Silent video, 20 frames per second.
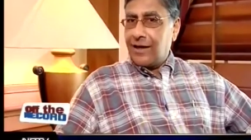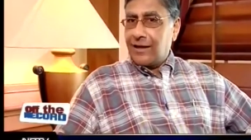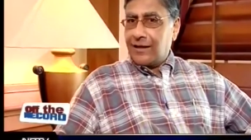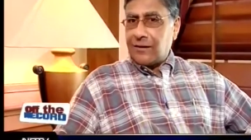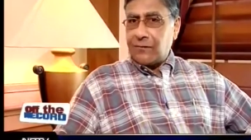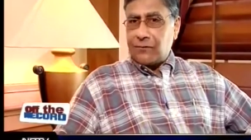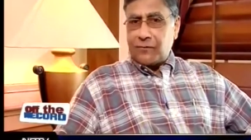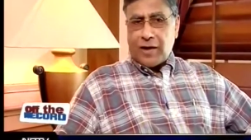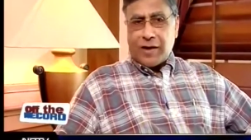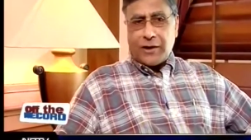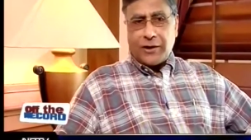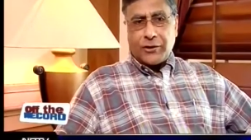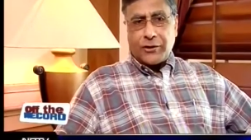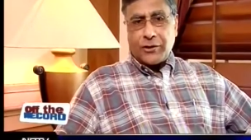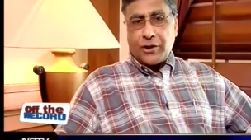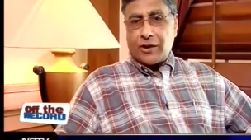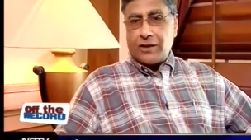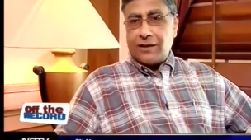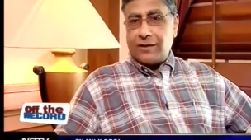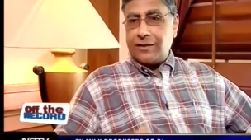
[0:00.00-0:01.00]
the
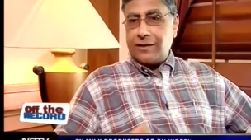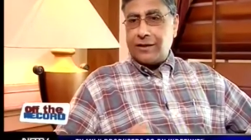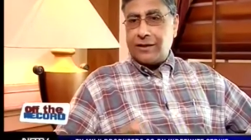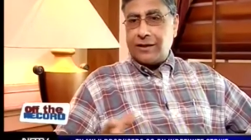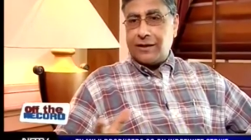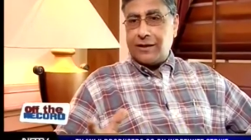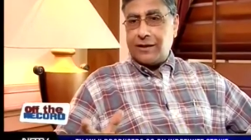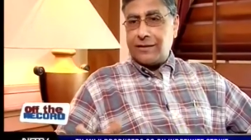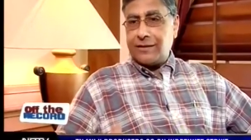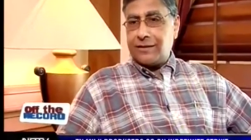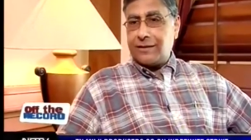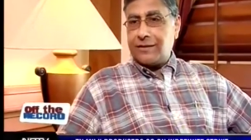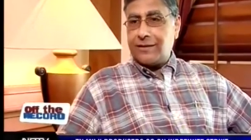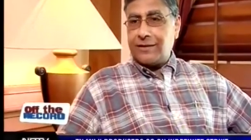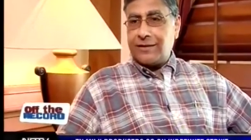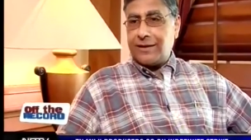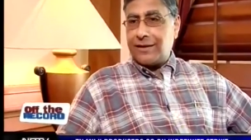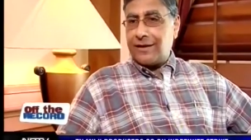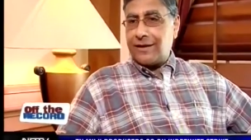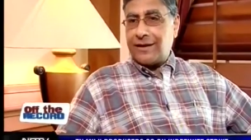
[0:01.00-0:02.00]
furniture, the
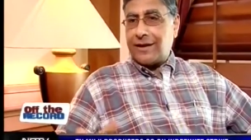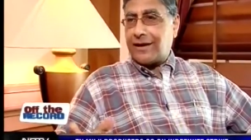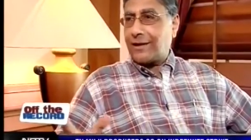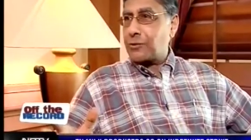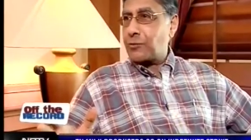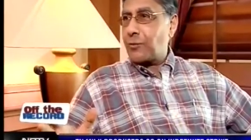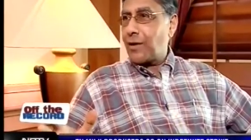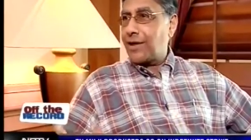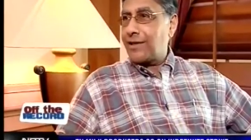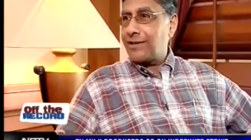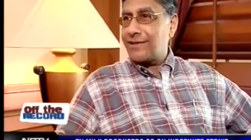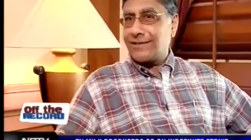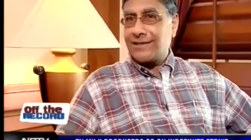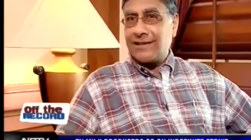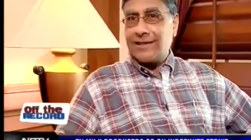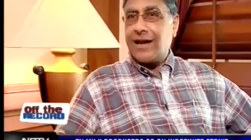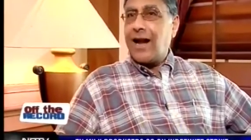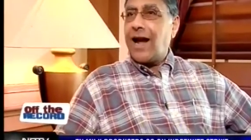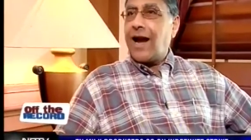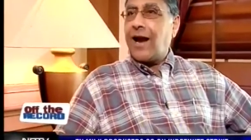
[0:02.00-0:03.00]
the X, Y,
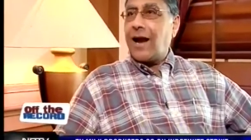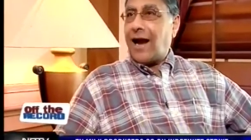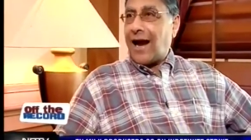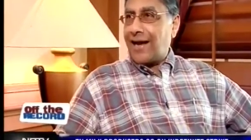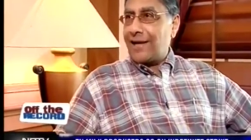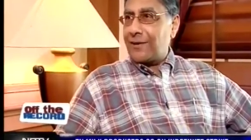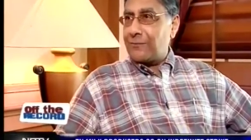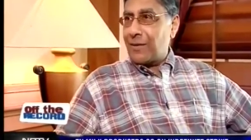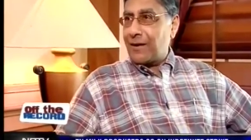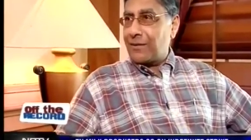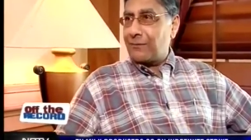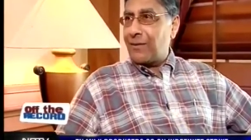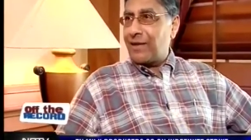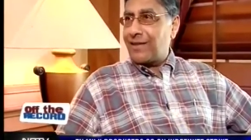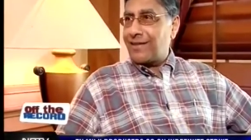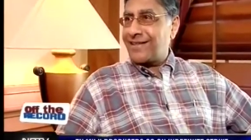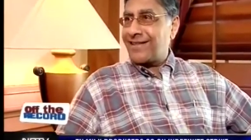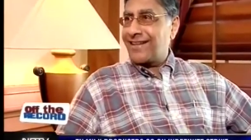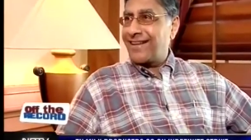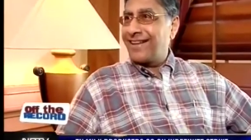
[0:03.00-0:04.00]
Z, and Macbeth.